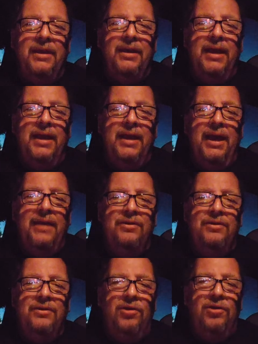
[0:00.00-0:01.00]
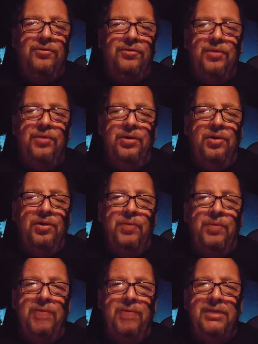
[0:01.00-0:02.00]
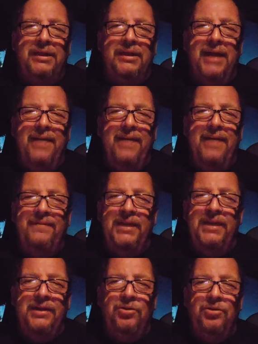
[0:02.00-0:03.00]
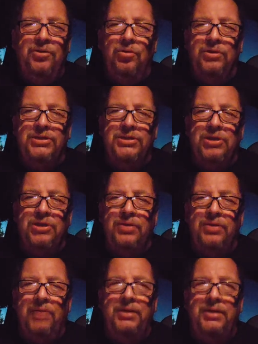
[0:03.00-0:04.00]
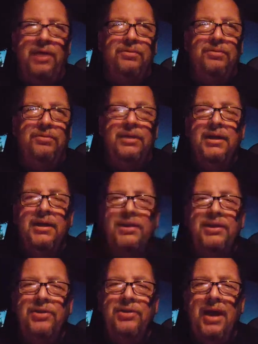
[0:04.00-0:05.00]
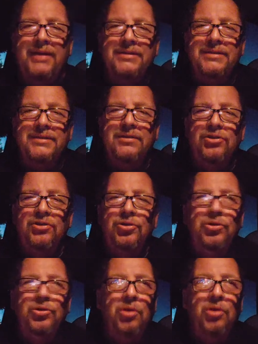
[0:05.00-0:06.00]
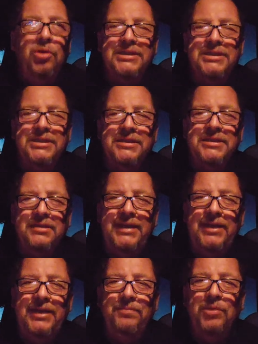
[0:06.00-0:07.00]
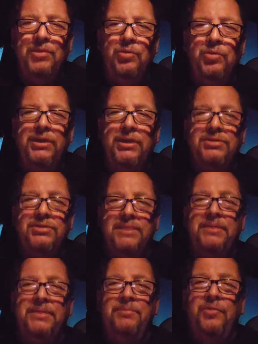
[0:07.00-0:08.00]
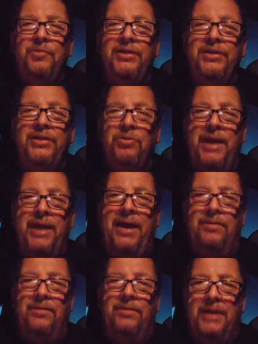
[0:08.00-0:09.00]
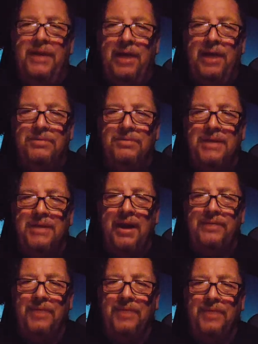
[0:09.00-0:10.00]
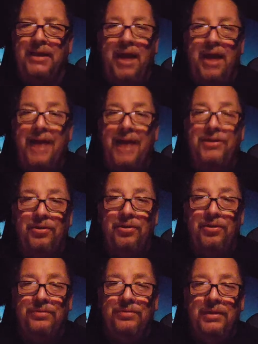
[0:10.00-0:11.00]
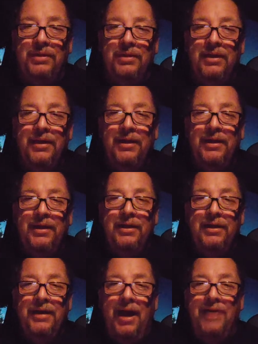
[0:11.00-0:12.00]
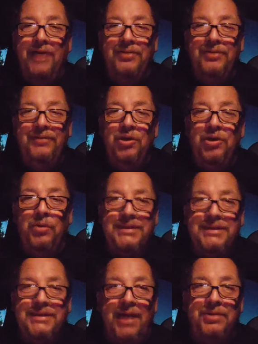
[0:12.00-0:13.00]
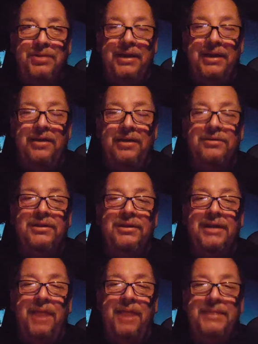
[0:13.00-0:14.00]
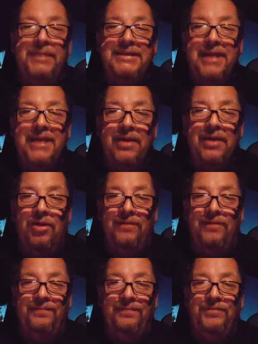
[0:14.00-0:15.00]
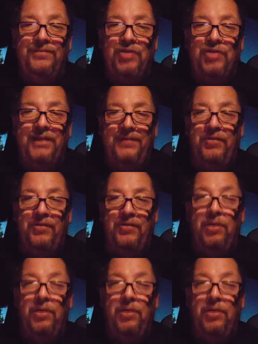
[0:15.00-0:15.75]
And all around 11 or so. Now, you guys, who goes to sleep when there's something moving around outside, right? I don't even know what's out there, and I'm intent on trying to figure out